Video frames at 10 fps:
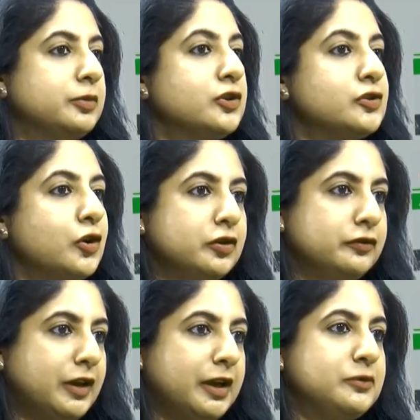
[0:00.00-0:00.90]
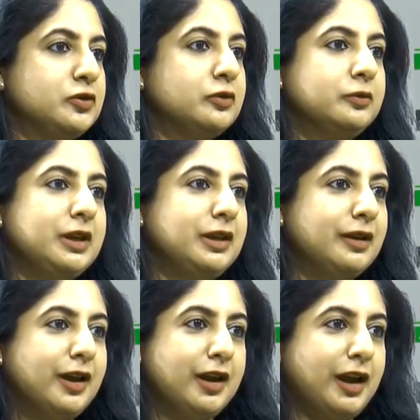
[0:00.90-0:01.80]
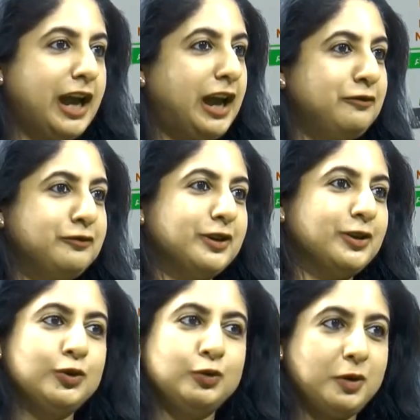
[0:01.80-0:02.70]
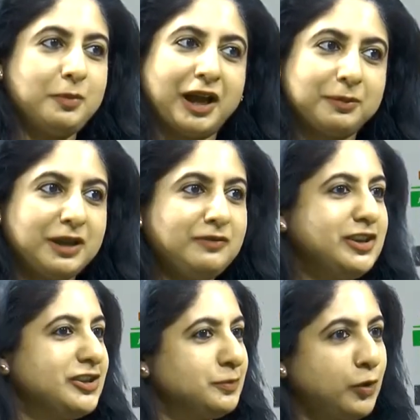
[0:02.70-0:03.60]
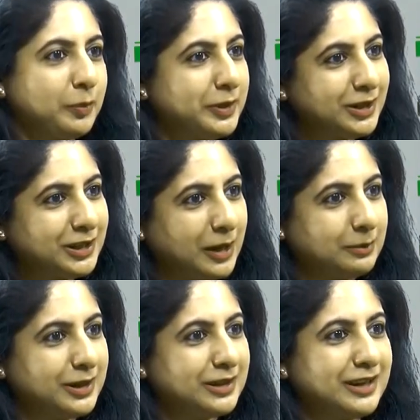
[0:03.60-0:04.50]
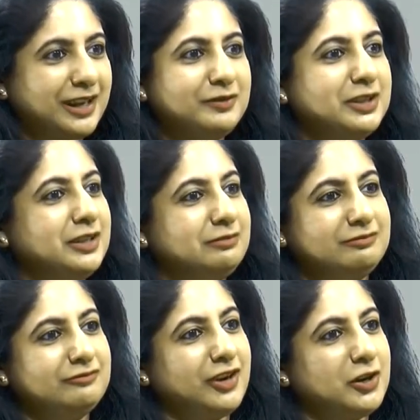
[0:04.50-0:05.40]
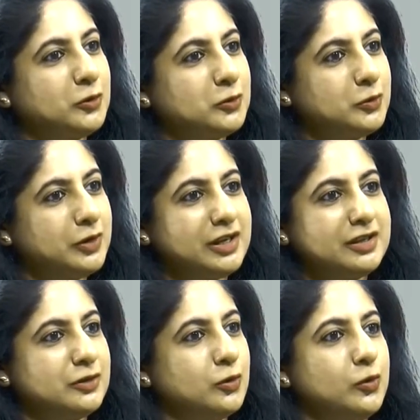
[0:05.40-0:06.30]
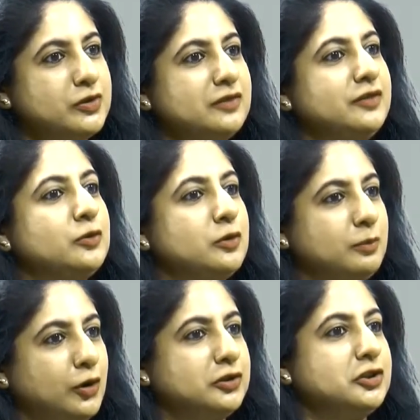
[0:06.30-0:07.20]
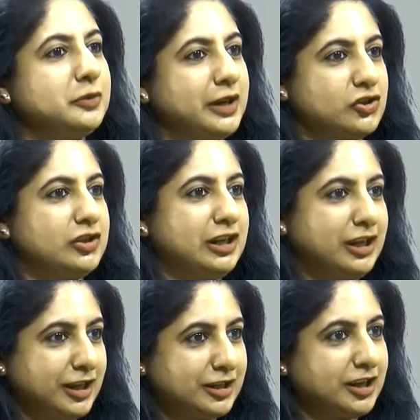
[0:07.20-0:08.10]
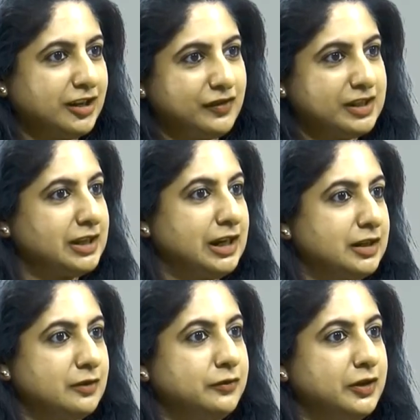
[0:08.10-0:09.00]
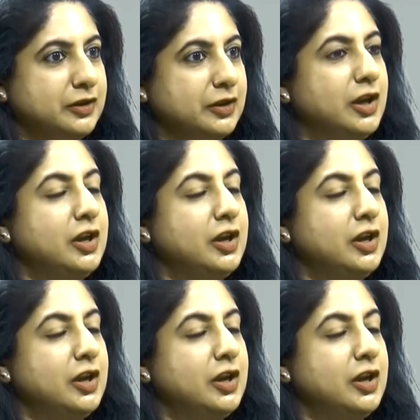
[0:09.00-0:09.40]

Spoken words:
Because a lot of times, we have lower back pain. We just pop in a tablet and within 1 or 2 days it goes, and we don't bother to actually get it investigated further.